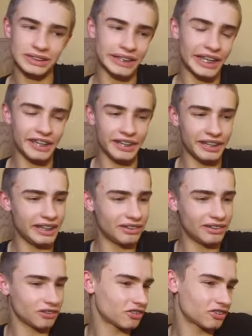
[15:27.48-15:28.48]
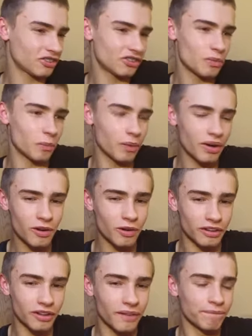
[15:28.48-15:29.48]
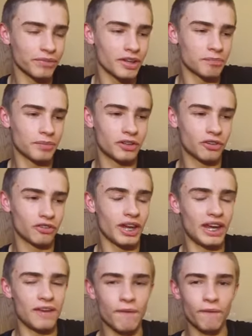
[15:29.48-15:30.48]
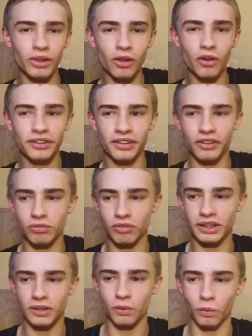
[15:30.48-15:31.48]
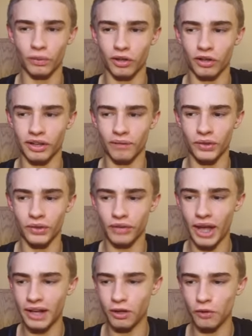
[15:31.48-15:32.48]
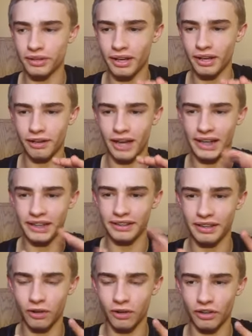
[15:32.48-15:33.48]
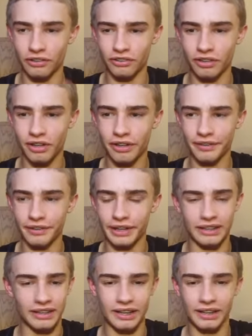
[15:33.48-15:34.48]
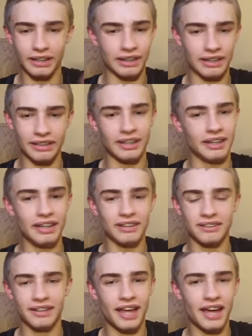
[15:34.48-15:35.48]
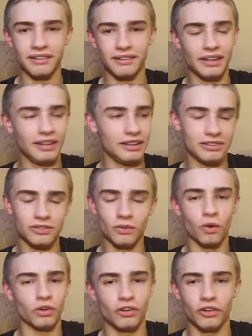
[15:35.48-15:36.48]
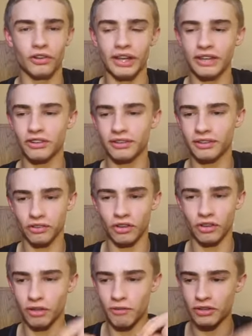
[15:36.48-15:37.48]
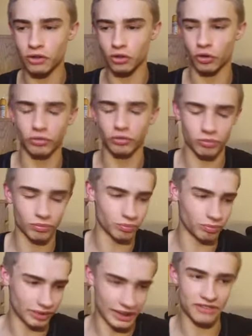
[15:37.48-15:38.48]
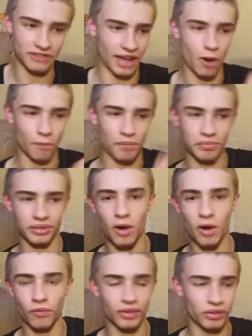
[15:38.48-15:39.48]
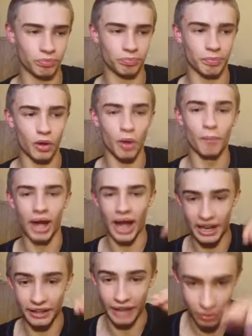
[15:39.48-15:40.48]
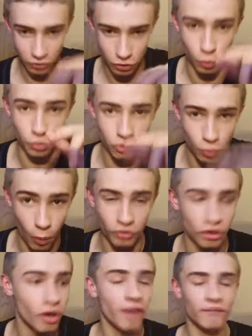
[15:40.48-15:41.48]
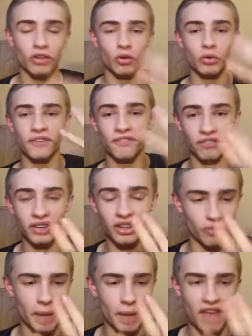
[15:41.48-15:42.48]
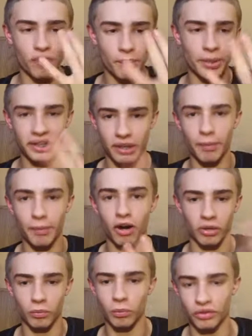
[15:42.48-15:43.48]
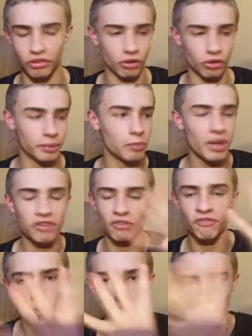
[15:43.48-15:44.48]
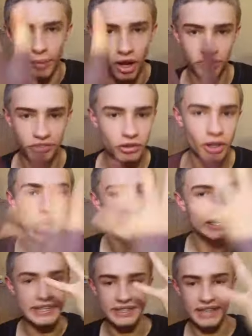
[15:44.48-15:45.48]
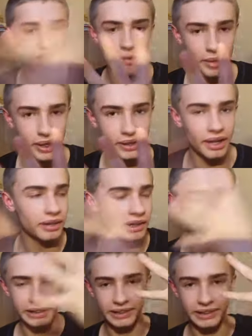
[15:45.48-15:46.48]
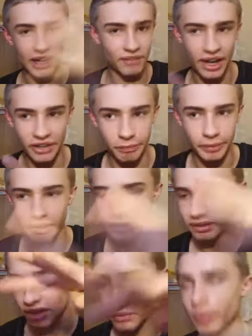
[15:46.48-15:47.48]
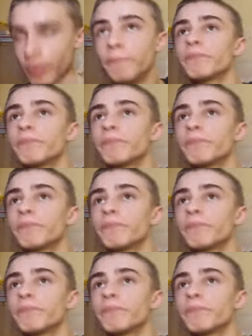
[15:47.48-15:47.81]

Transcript: it just doesn't work because even though the lighting's really cool and I like how we use LED lights, it's dead. It's not good. It's like the retro squad needs to help themselves and become an actual squad. There's only 3 of them ever been in the park at once. I mean, where's the 4th person? Never been there. Never has been. Never will.